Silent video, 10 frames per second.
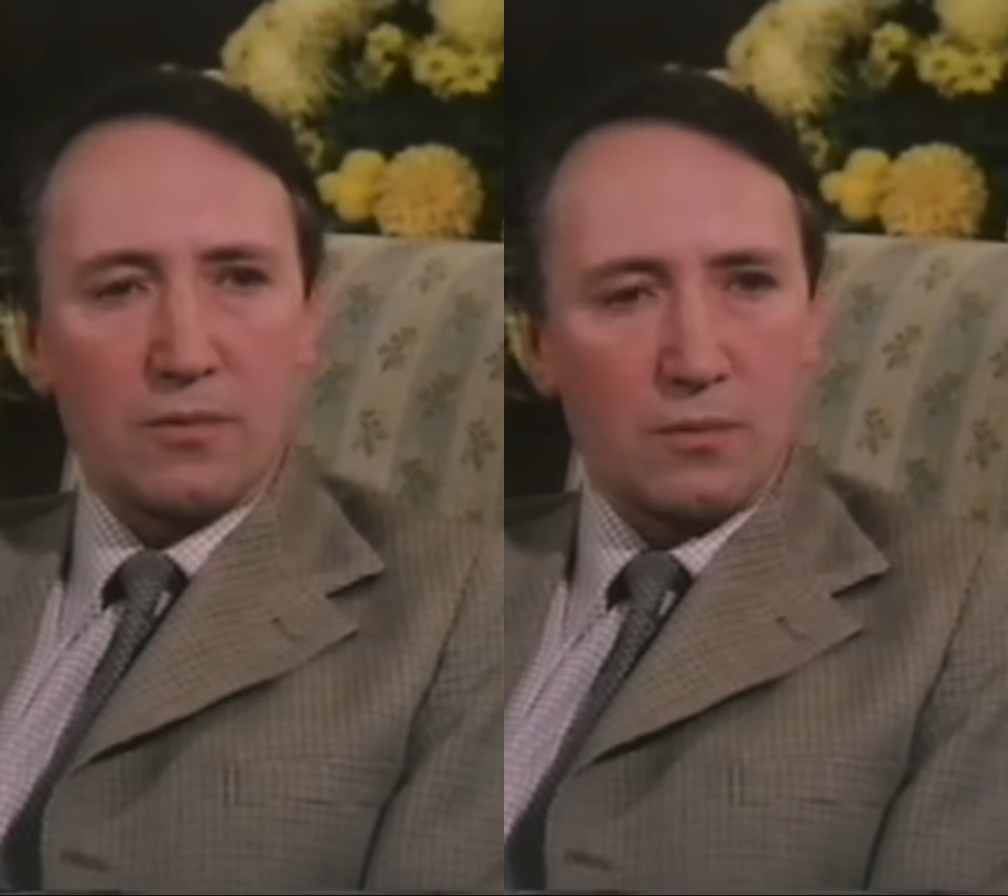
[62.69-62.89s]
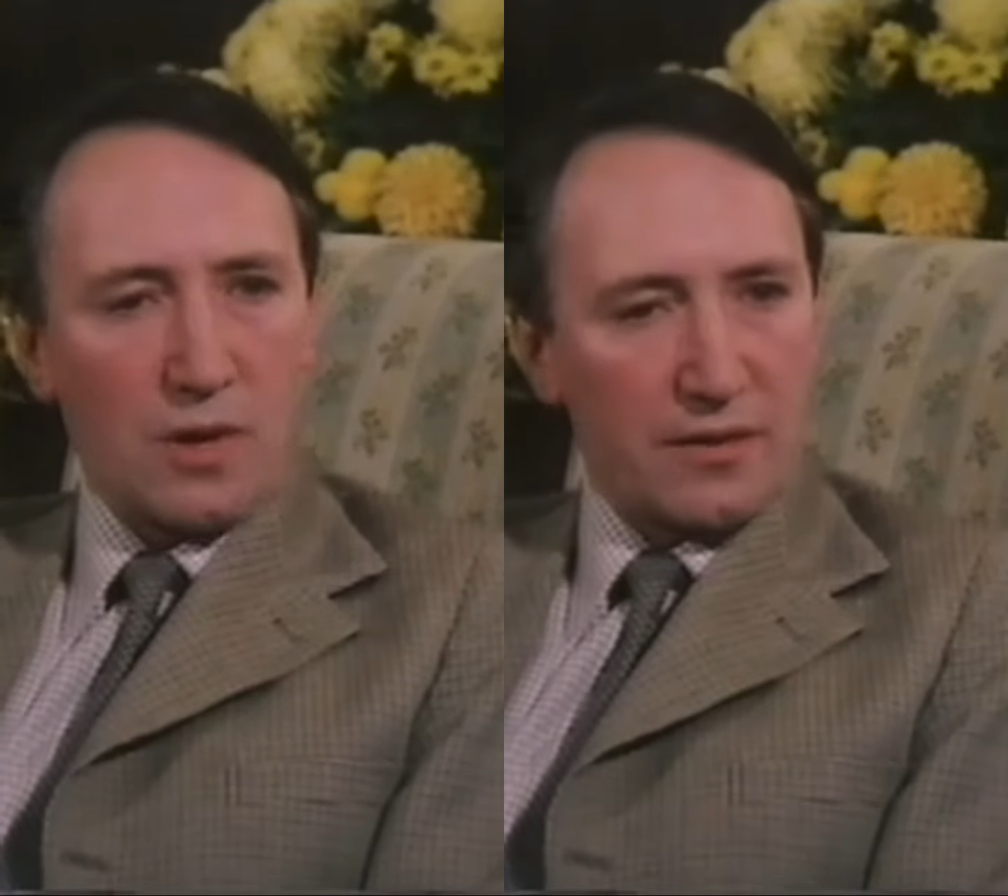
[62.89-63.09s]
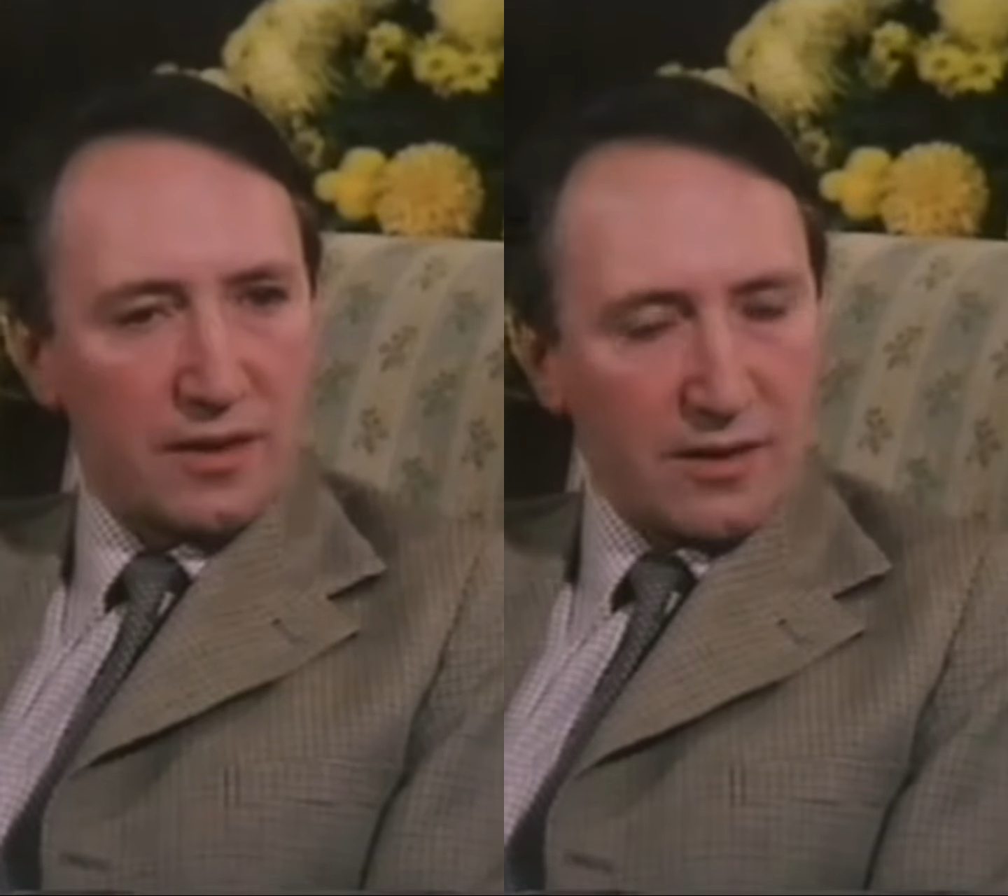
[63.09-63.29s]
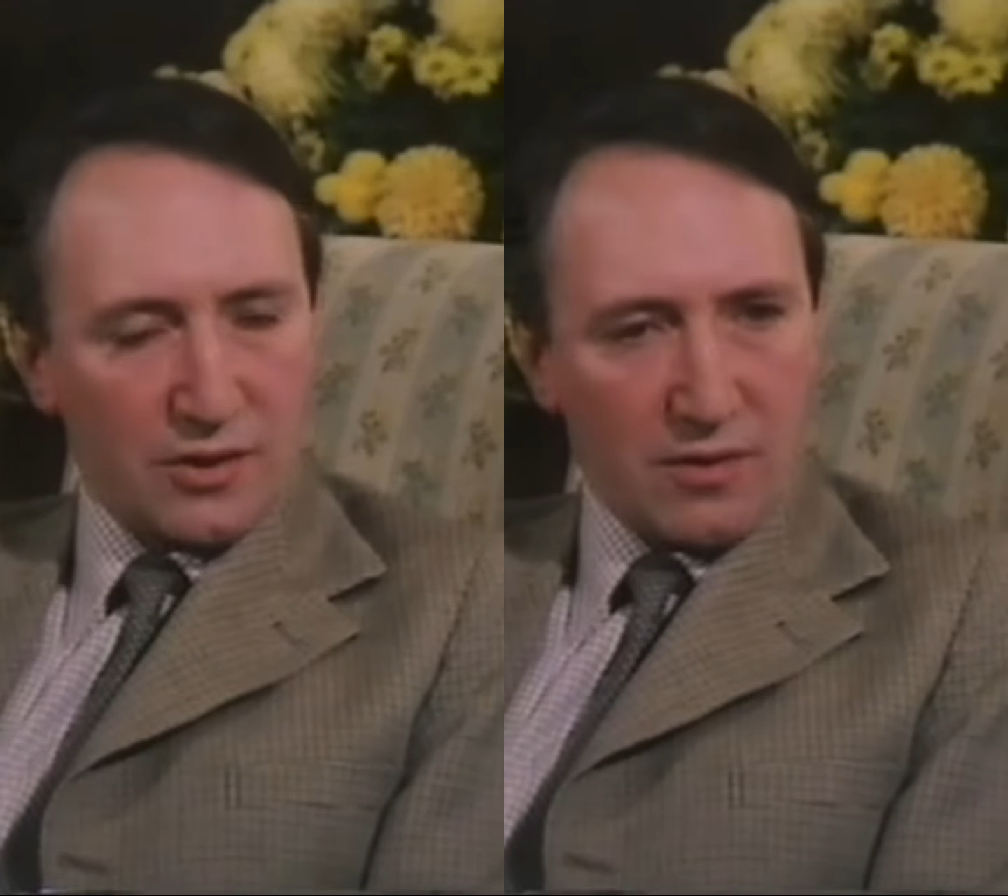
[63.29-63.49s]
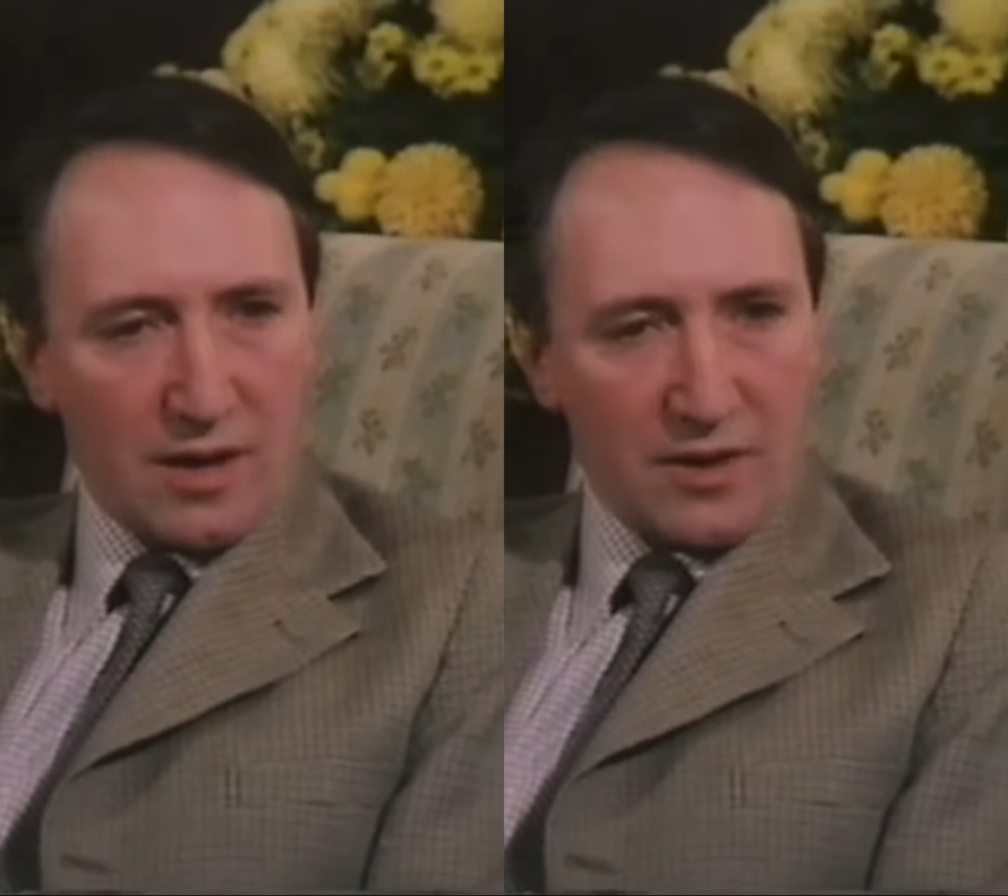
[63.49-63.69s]
where the
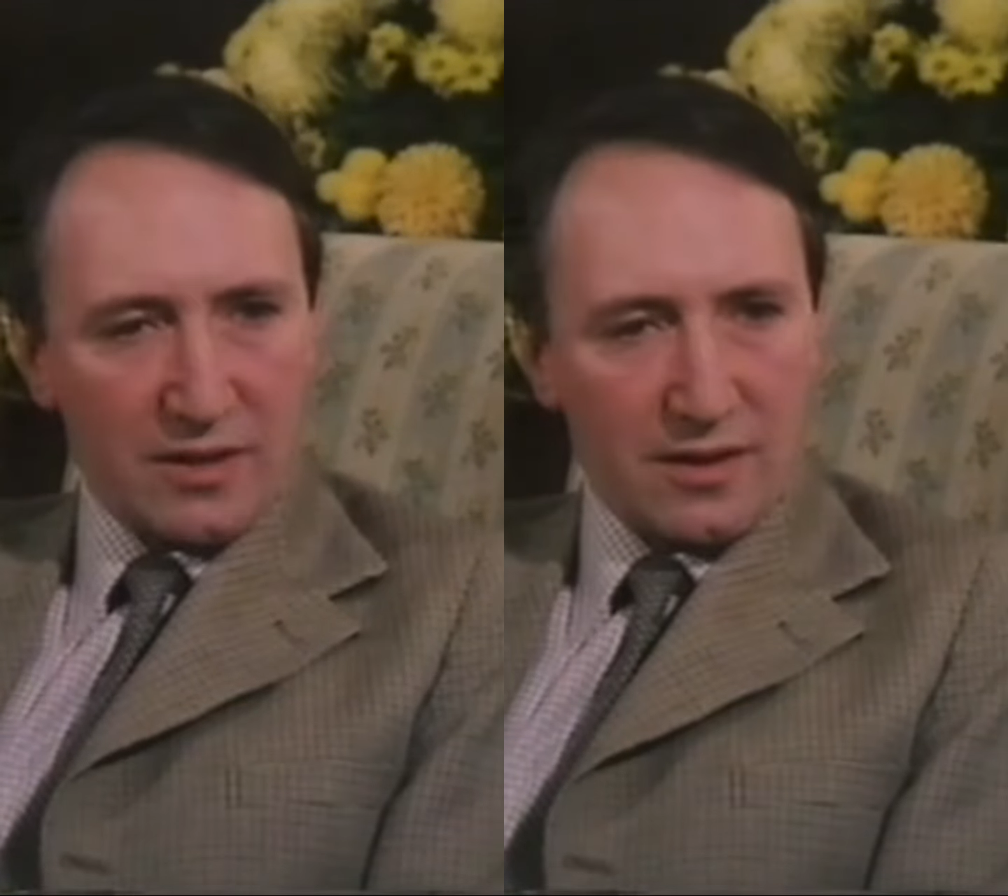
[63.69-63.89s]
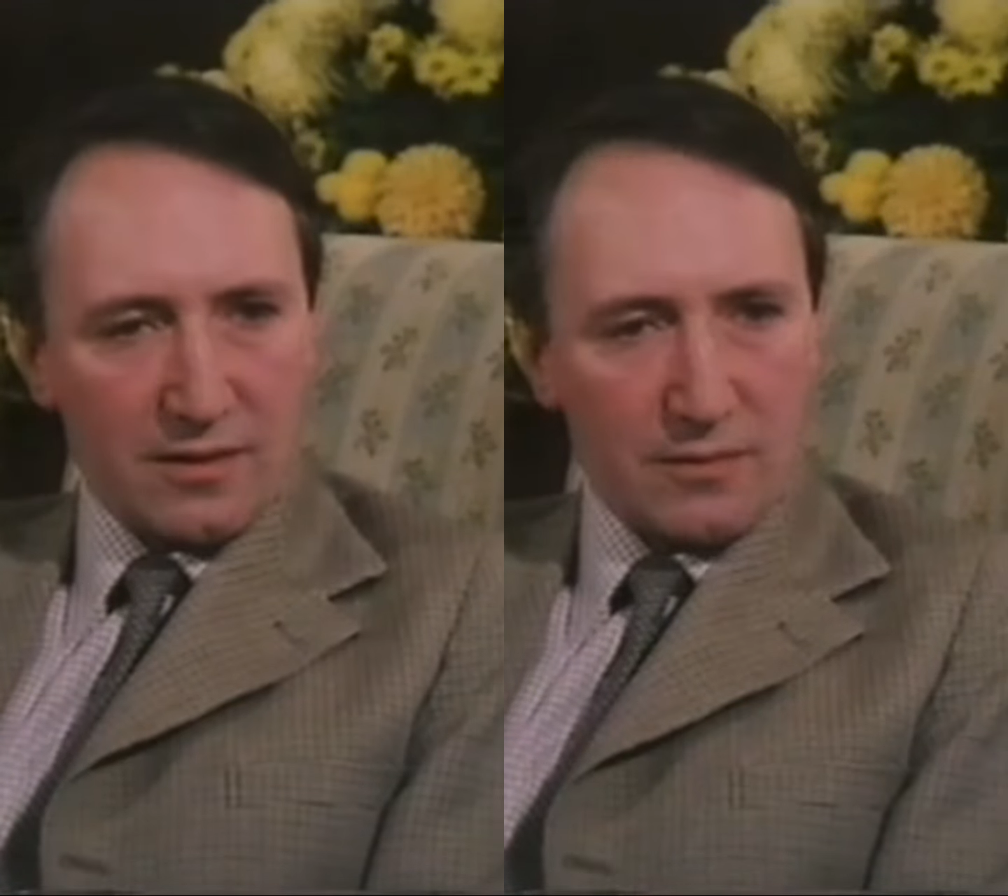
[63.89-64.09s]
next rabbit hole